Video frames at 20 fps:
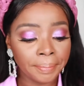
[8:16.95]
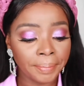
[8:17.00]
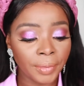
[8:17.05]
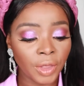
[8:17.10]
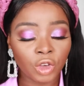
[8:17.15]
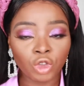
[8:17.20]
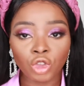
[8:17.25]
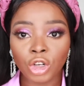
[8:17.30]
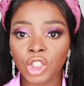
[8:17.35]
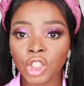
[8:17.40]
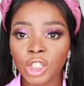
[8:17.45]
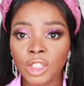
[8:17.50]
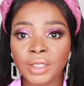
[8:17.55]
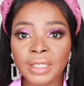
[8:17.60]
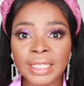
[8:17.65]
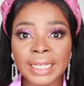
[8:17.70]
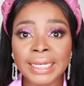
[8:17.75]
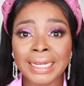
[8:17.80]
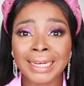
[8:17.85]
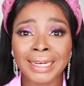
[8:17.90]
The
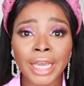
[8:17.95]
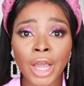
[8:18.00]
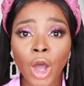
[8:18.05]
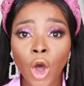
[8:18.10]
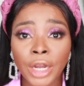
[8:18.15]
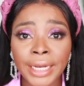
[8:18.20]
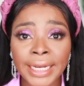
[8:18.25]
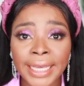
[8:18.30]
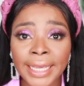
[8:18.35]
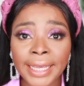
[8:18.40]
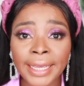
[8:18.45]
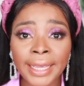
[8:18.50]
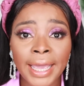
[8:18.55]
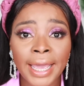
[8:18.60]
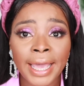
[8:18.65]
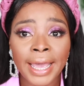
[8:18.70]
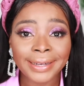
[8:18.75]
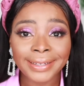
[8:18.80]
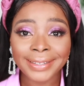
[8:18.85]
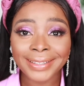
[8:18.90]
translucent and the honey,
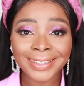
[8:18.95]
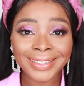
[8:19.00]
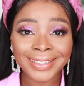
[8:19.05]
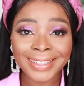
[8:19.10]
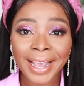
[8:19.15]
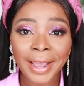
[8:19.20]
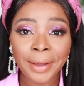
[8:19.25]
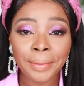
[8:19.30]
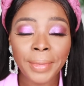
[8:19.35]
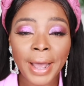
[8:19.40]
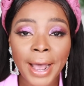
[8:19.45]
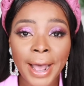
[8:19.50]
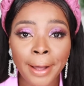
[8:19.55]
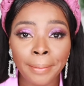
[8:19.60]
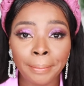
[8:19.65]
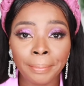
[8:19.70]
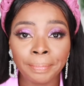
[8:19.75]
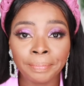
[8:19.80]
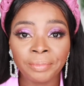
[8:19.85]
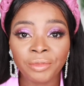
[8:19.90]
the same
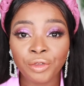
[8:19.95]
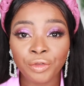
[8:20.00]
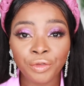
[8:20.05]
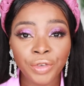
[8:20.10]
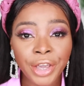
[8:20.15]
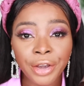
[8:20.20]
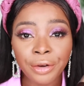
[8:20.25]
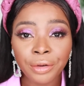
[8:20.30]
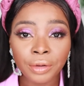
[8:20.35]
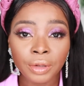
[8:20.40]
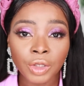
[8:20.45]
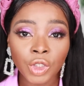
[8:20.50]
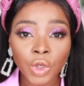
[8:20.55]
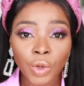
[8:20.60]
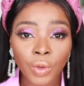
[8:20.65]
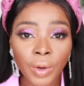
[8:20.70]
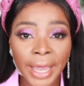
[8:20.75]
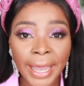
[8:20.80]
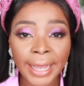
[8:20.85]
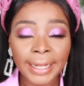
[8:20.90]
feel
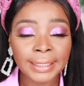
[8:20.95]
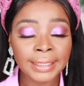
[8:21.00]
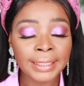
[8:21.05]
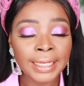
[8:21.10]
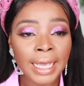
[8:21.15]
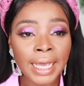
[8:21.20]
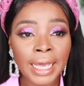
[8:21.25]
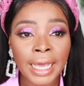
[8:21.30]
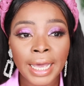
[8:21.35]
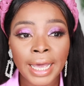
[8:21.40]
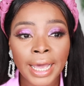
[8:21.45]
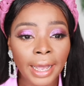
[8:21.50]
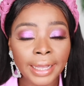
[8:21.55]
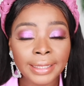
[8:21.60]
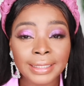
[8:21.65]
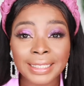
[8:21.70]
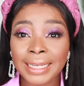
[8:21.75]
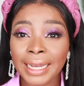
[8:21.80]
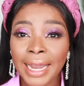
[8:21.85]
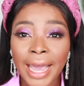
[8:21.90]
to it.
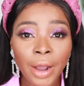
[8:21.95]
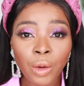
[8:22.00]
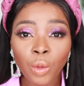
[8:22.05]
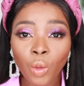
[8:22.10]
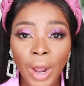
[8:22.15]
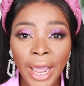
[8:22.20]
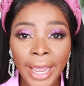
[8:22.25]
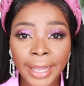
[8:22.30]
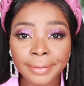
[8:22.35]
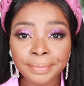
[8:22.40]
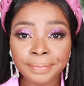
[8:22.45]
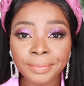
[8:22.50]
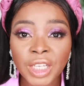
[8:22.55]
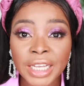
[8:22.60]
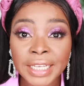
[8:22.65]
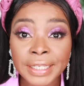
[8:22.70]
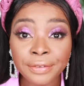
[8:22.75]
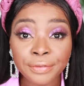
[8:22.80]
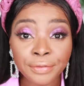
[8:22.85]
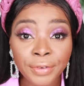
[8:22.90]
It's lightweight,
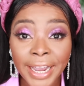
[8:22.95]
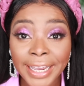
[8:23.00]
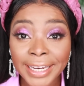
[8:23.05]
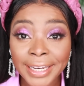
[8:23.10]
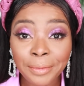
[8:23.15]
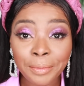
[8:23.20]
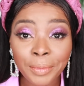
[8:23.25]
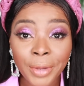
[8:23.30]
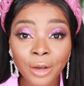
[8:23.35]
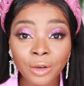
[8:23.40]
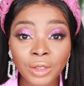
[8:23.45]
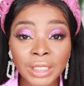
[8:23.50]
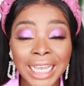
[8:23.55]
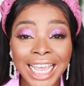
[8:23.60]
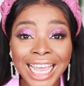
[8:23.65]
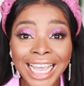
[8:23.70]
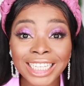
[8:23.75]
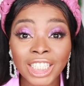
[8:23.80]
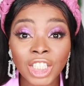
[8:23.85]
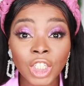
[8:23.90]
it's finely milled,
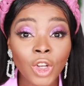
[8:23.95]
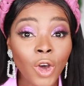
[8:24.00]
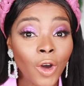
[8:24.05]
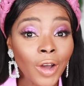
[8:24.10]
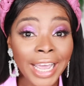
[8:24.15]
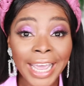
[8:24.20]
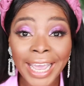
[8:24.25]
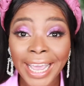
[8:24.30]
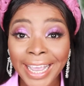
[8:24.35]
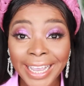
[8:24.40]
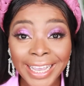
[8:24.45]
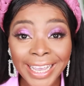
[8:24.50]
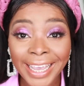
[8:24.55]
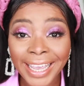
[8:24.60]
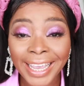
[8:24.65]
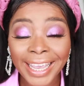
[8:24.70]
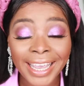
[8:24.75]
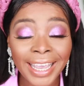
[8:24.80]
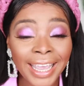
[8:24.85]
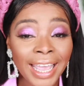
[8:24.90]
it's not
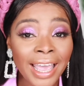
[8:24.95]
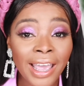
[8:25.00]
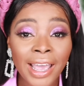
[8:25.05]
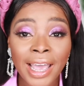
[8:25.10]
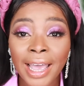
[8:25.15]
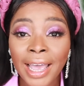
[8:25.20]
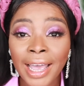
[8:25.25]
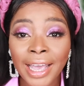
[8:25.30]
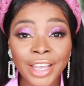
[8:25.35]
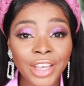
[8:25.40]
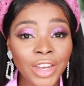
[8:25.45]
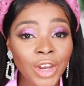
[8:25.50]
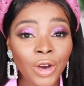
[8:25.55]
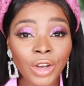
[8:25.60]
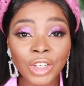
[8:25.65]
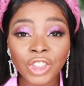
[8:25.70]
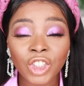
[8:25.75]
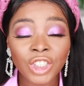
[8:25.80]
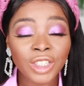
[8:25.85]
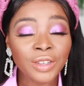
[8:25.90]
cakey, you know,
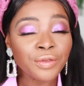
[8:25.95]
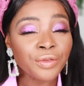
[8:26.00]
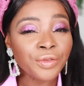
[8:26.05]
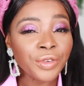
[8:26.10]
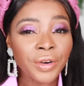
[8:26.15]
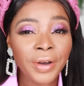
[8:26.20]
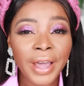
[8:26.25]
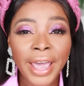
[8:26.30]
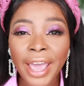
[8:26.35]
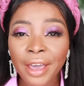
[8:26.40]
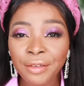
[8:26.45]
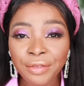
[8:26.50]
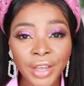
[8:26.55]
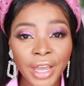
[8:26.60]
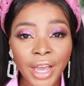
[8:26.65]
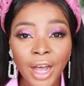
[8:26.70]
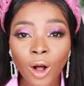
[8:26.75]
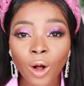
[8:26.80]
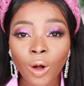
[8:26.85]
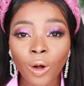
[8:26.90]
it doesn't feel heavy
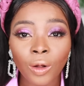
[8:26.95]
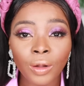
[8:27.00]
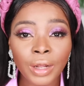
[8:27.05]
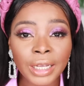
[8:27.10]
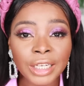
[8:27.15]
at all.